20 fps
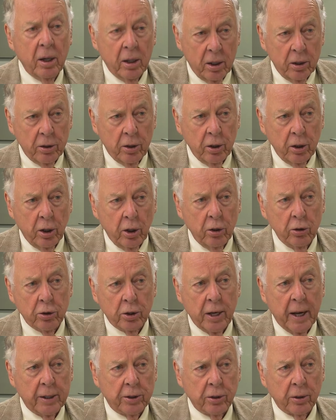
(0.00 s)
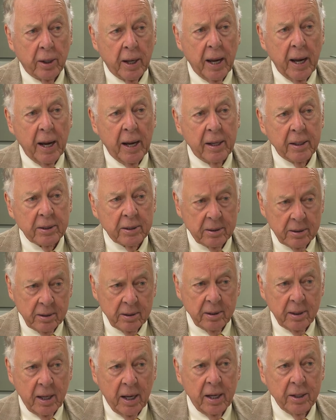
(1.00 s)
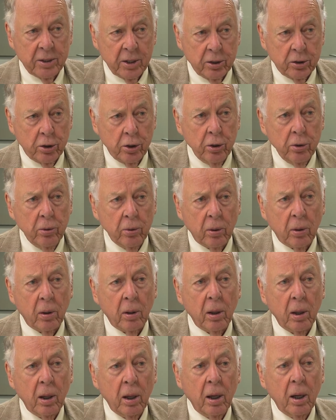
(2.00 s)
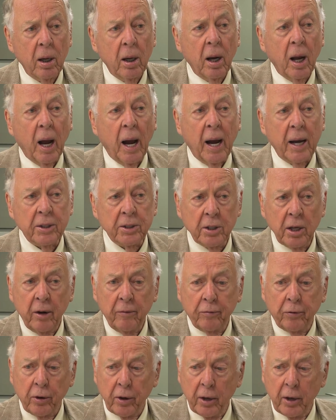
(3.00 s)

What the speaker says: to use natural gas as a tool, I said, for